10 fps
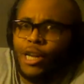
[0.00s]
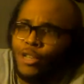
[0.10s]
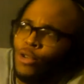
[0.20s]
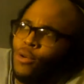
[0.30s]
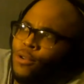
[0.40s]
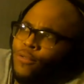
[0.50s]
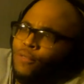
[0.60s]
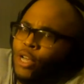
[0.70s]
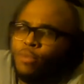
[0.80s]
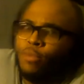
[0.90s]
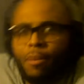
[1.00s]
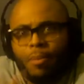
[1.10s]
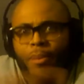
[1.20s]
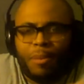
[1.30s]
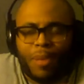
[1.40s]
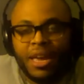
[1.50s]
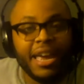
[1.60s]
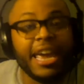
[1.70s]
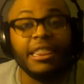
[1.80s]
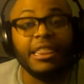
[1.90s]
I saw it on the feeds, blah, blah, blah, blah, blah.
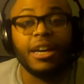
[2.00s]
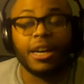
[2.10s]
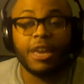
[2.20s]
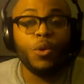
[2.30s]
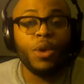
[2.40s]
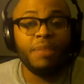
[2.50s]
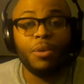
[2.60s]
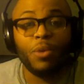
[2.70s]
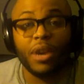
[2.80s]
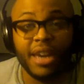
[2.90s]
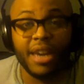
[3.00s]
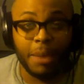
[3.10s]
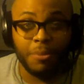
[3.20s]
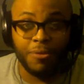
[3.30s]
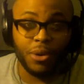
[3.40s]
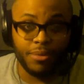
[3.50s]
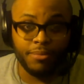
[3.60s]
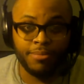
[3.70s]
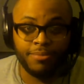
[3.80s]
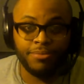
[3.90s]
Hey, look, if you hit me with a damn fruit
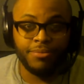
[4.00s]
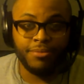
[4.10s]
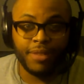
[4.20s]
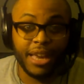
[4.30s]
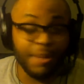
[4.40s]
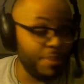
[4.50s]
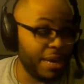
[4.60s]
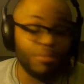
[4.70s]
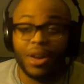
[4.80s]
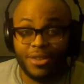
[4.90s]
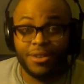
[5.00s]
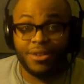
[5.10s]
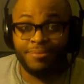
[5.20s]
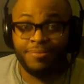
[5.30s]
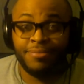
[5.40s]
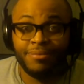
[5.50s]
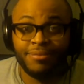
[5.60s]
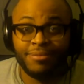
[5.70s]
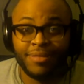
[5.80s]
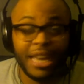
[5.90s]
in Big Brother,
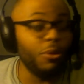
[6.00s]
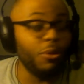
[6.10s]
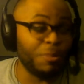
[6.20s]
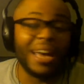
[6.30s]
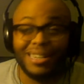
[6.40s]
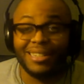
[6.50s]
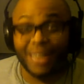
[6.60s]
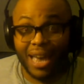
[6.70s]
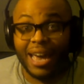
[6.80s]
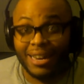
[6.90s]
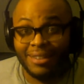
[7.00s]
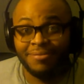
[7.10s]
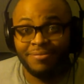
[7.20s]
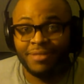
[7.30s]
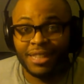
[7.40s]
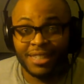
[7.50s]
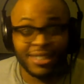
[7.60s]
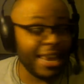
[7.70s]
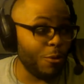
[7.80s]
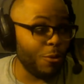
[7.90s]
it was by design. The
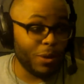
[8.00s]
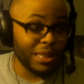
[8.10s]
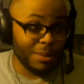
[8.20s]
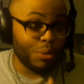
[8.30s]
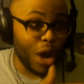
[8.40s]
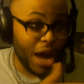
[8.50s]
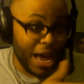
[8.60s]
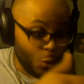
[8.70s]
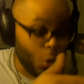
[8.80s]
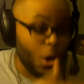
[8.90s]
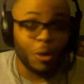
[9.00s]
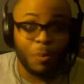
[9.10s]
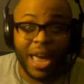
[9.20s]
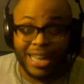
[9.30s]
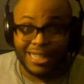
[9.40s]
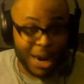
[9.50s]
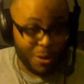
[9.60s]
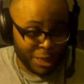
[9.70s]
same way when LeBron walked past Eric